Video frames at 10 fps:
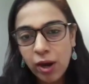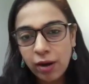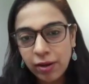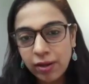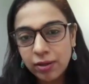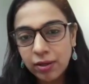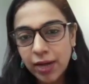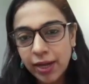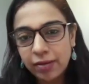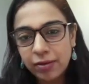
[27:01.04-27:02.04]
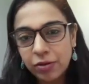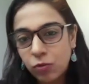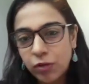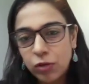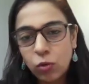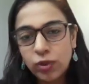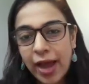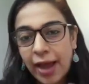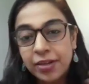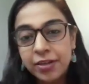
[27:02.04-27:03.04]
bar here. Like, we
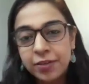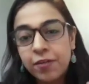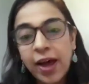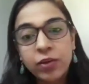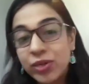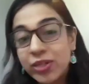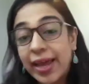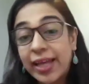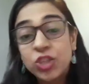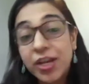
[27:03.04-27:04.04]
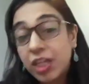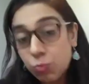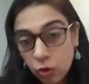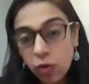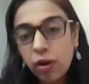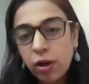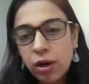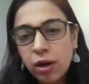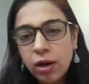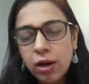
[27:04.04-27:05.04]
don't identify with age anymore.
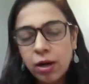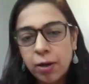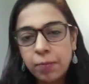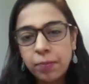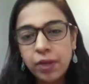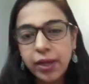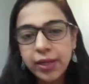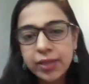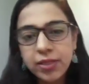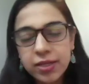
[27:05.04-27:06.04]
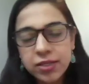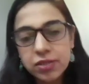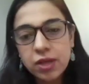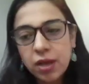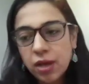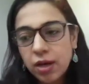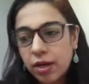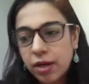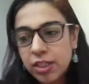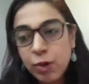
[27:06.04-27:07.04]

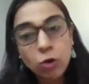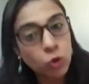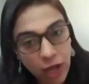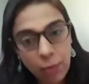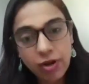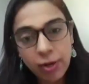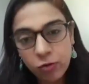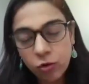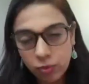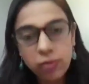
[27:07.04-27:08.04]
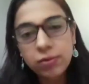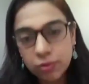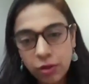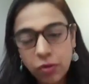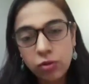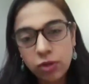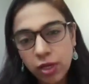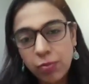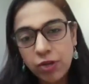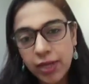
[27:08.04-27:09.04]
It's about collaborative,
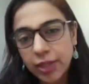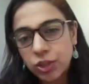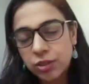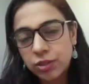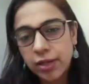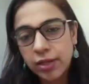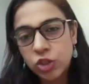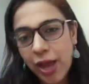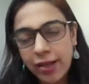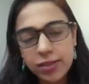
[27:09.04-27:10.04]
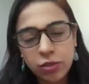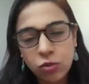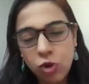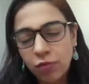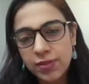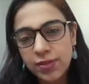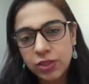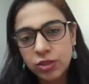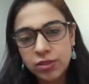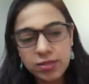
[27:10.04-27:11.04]
communication and chats and
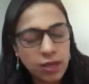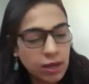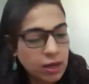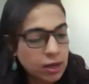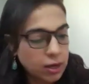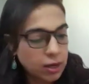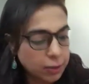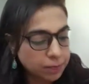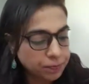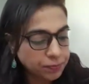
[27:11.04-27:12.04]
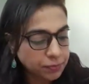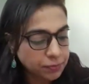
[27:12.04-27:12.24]
conversations. Um,